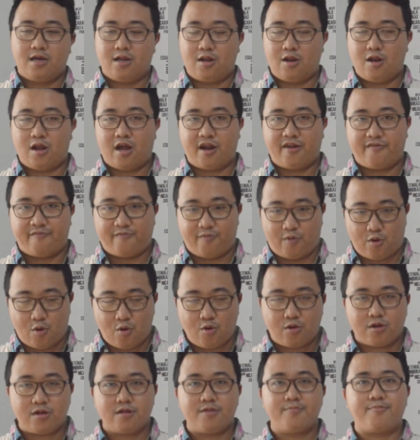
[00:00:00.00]
A lot of
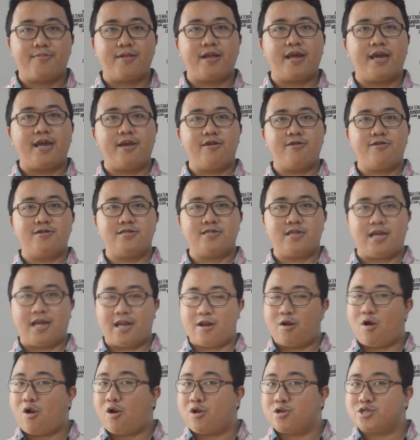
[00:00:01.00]
local players and
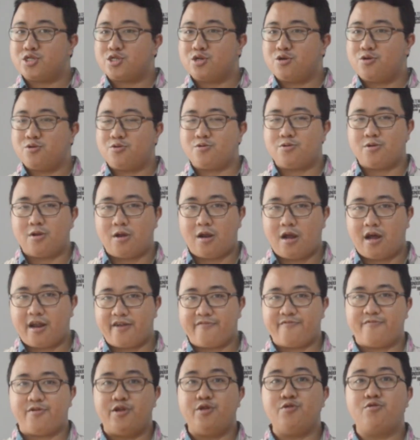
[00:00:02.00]
also a
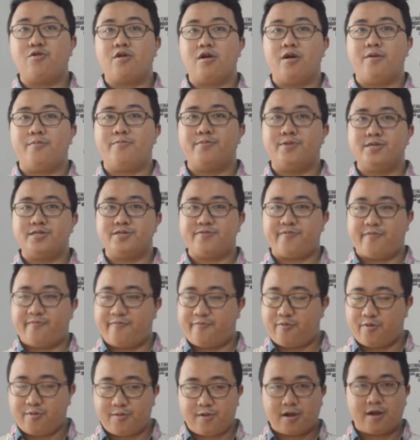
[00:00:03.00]
lot of newcomers from
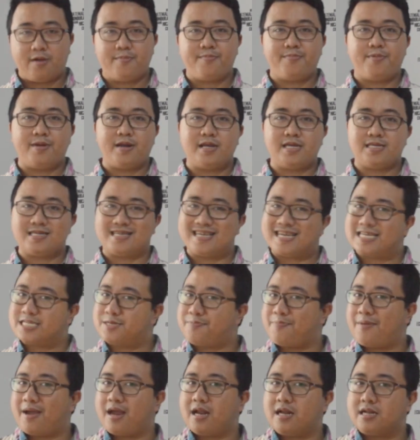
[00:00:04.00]
foreign companies
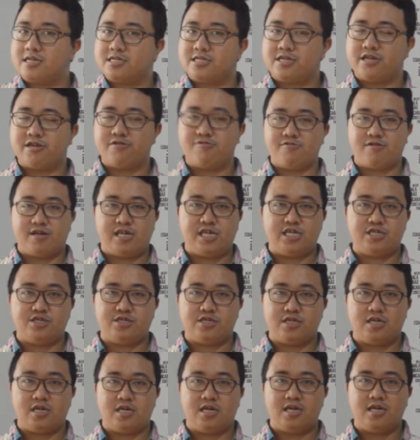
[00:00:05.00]
expand into
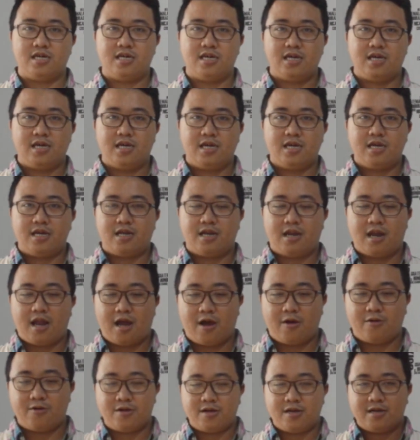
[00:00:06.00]
Indonesia.
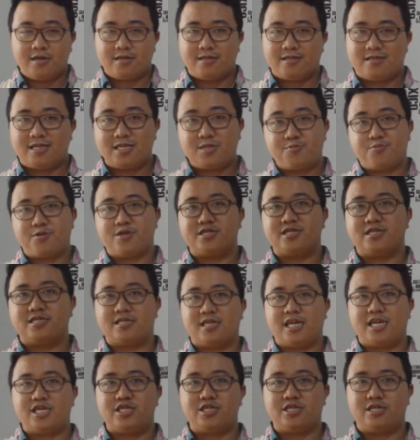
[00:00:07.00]
Now, this
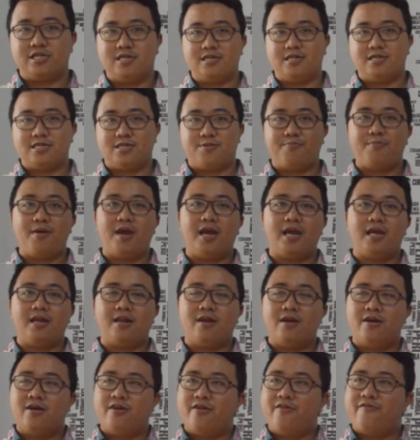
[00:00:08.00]
presentation is
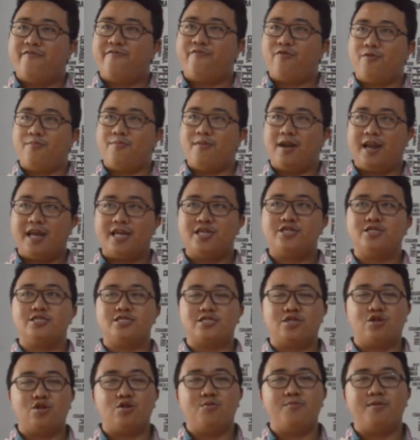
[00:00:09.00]
made for
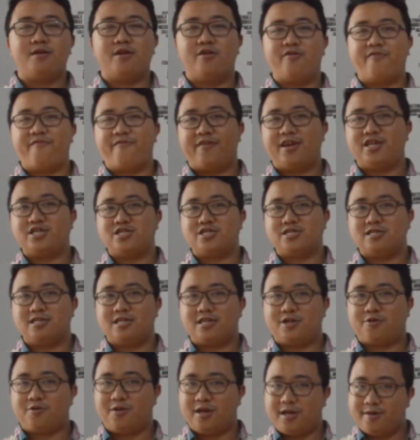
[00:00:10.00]
Malaysia's Global Innovation
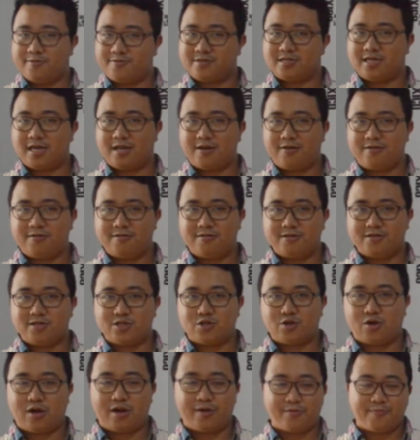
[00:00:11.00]
and Creative Center.
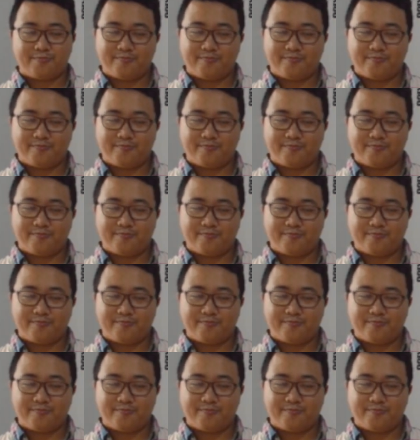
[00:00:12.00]
So